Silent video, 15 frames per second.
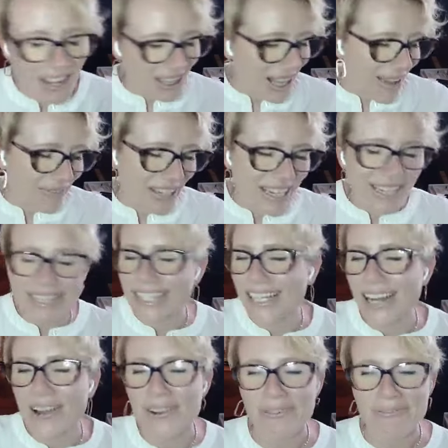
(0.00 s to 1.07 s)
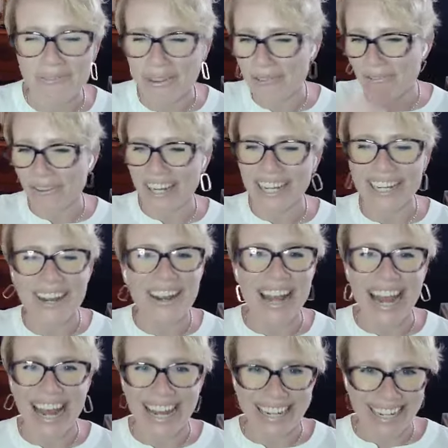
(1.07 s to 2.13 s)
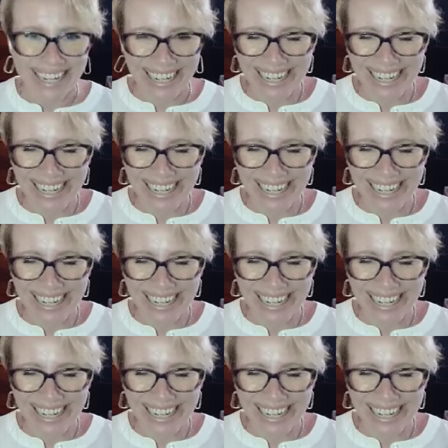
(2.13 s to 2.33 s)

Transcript: lovey, feel free. Go ahead.